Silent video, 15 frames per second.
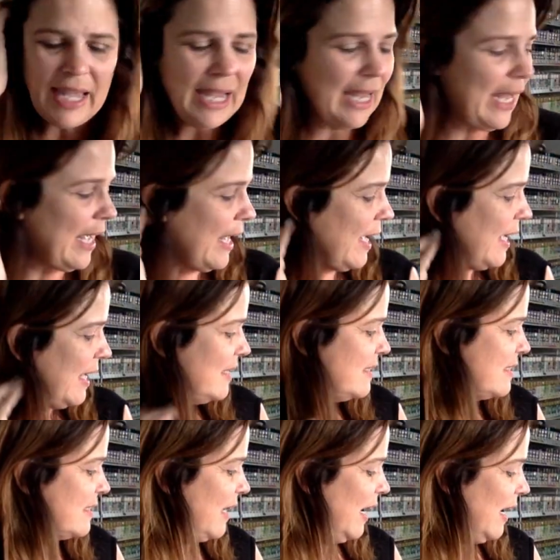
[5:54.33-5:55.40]

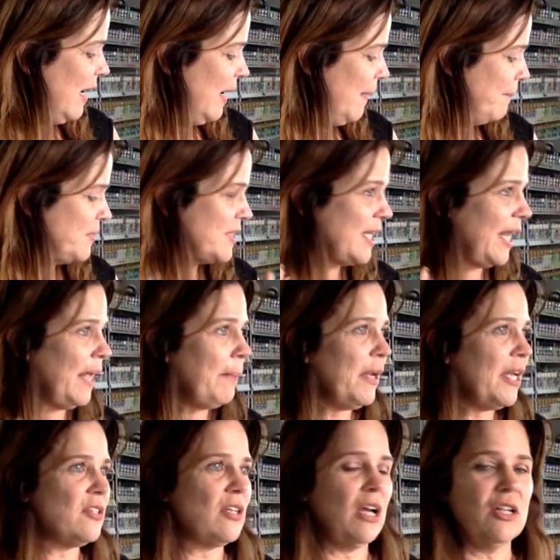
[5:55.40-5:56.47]
And um, today I'm
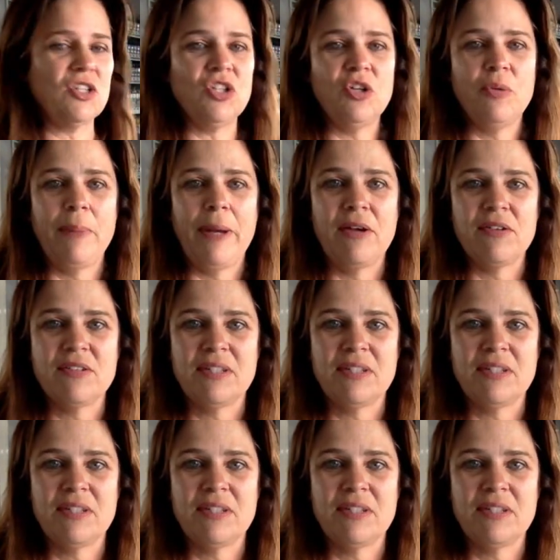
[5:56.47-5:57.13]
going to talk to you about